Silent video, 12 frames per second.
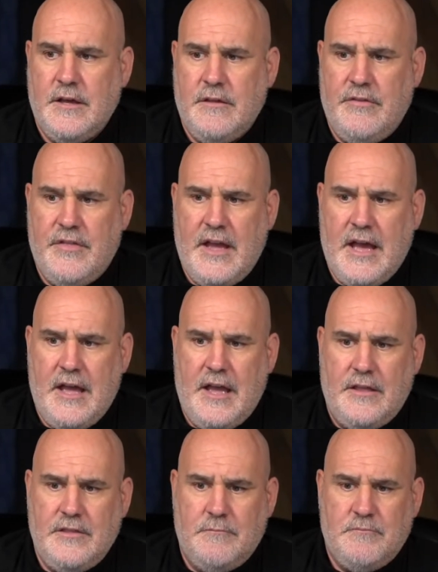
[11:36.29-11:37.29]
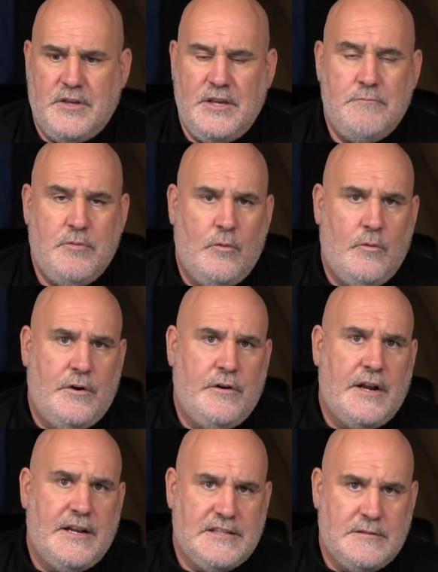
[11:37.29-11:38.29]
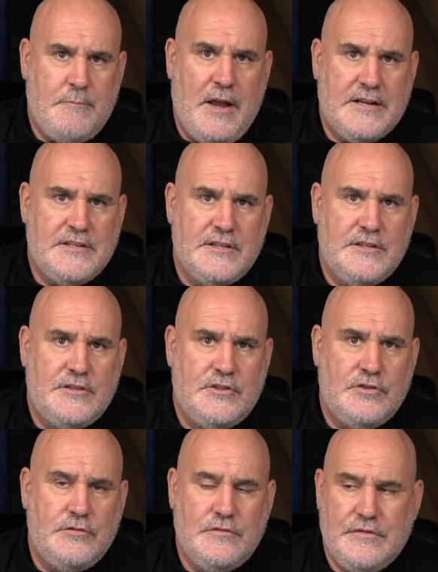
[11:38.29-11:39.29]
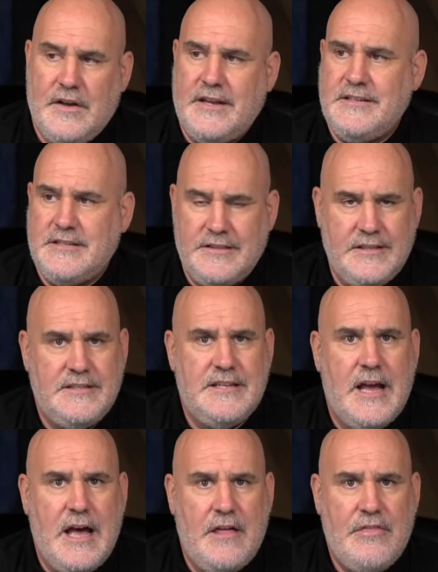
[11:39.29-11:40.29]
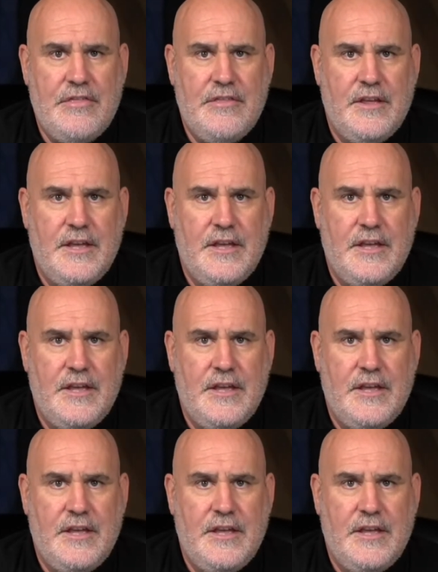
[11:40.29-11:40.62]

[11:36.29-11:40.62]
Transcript: that the people were expected to fight to the death